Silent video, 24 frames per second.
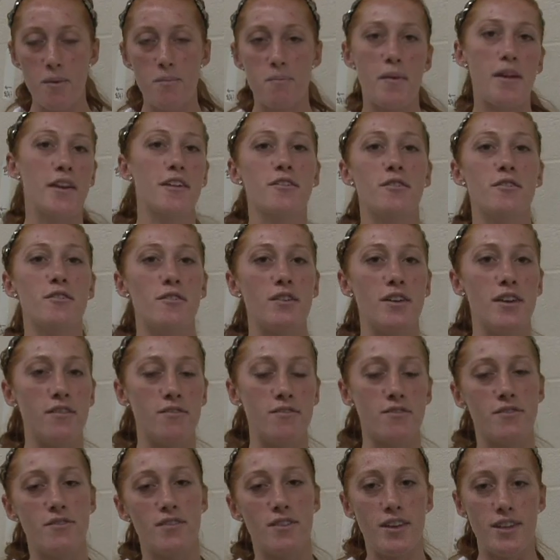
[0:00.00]
medical
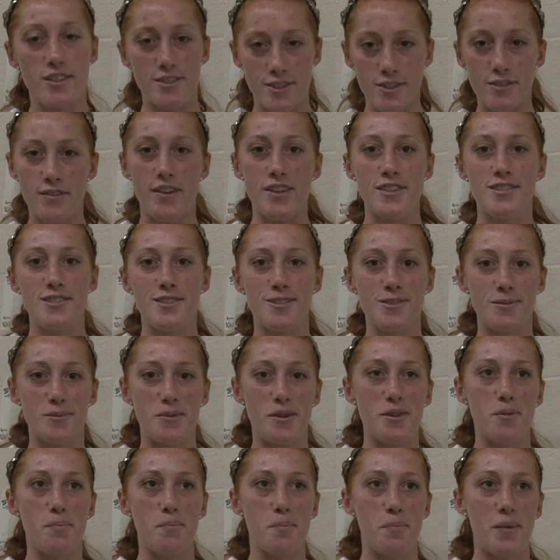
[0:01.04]
interventions
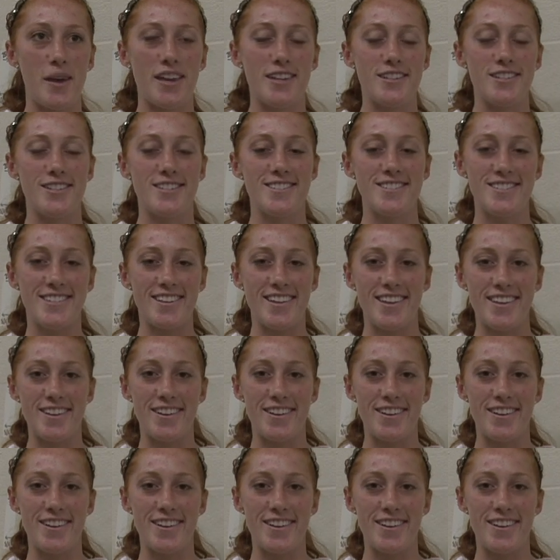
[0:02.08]
with patients